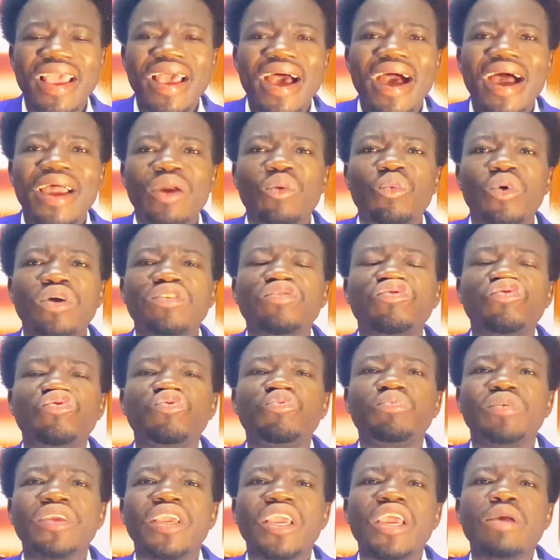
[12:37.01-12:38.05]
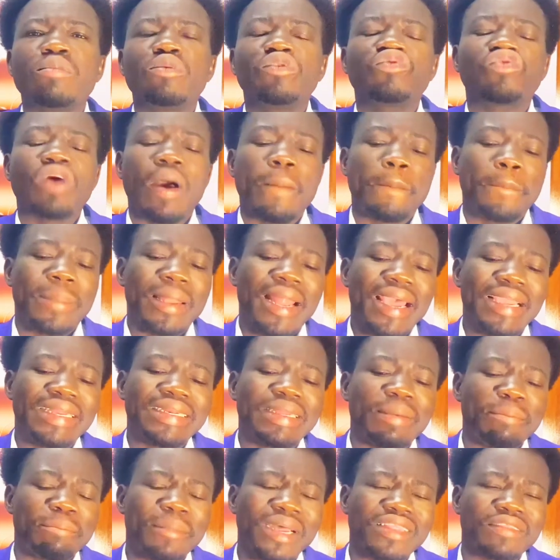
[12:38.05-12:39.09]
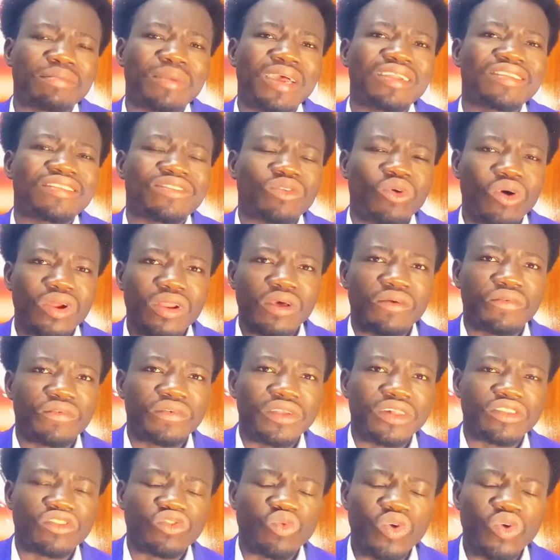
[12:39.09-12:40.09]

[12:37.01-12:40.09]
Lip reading: I want to be able to apply the mathematics in other fields.